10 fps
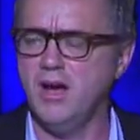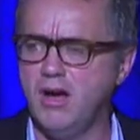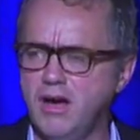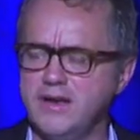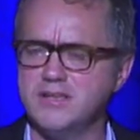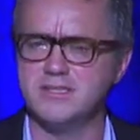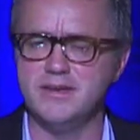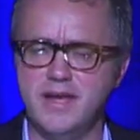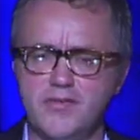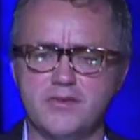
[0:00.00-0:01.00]
honest
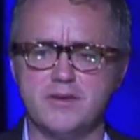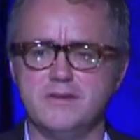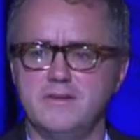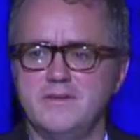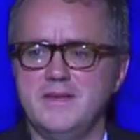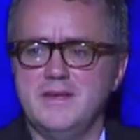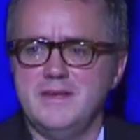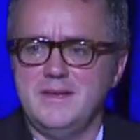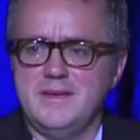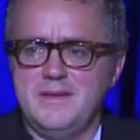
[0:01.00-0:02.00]
and ethical,
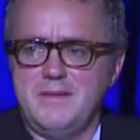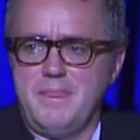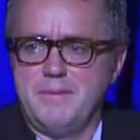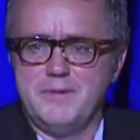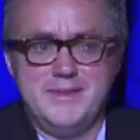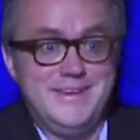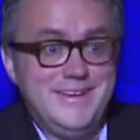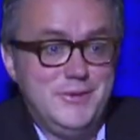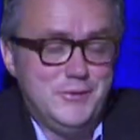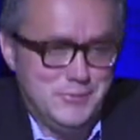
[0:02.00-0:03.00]
but they
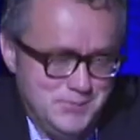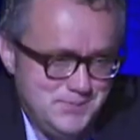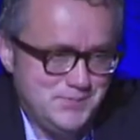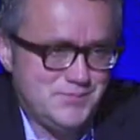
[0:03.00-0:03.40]
need you.